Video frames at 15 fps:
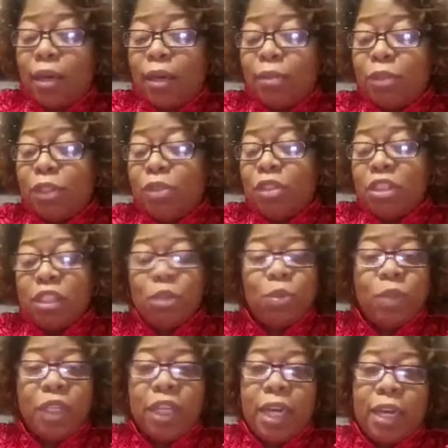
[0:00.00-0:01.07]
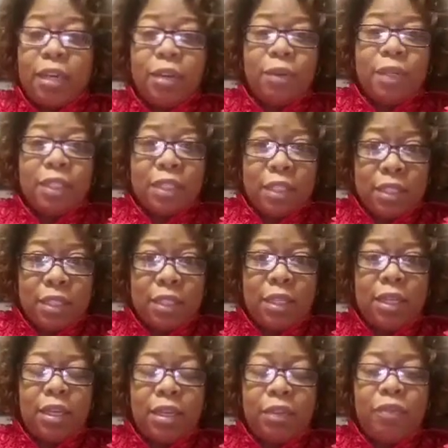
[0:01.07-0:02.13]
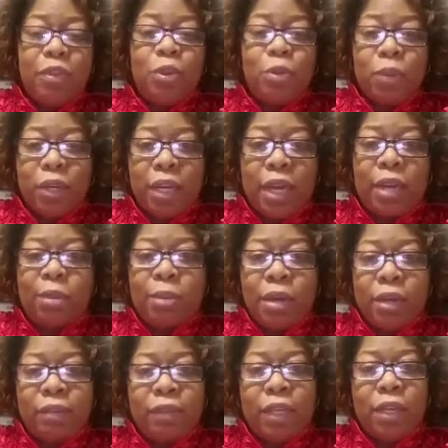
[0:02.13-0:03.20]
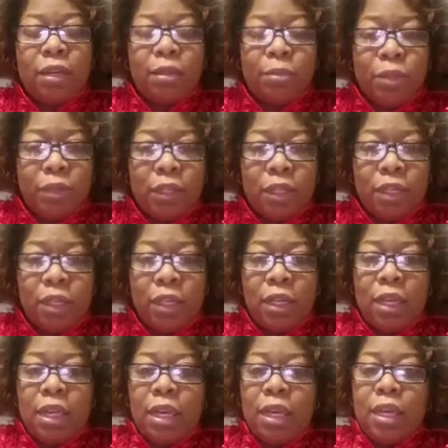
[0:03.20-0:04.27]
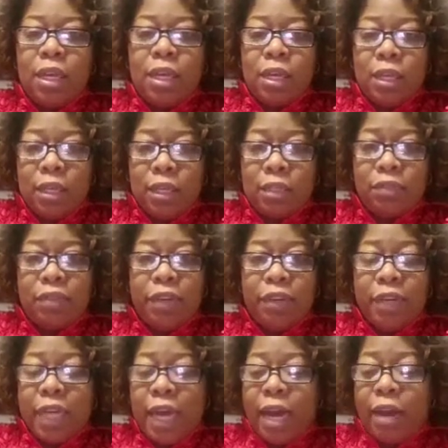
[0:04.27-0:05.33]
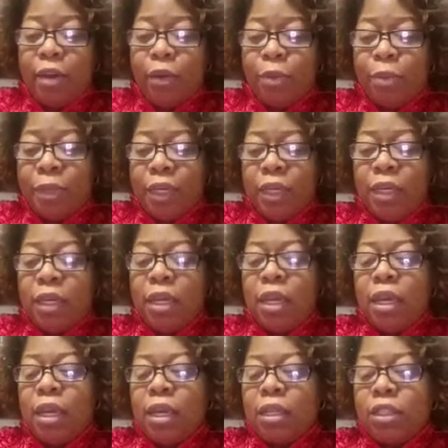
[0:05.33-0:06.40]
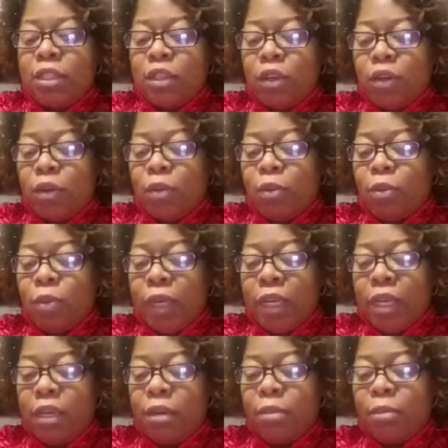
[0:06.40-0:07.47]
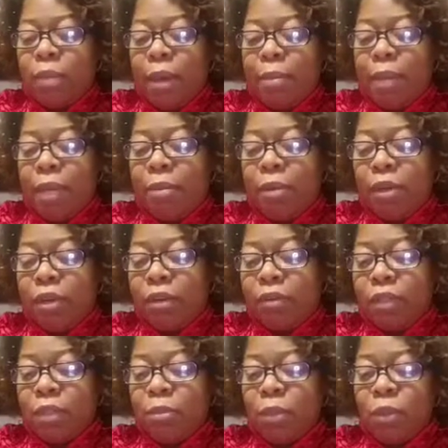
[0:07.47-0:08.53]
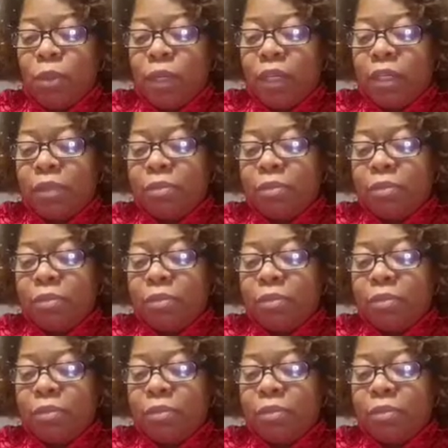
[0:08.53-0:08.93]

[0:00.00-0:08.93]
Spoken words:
you just would not know existed if you were not a part of that community. It is very eye opening. So, when my baby girl was born,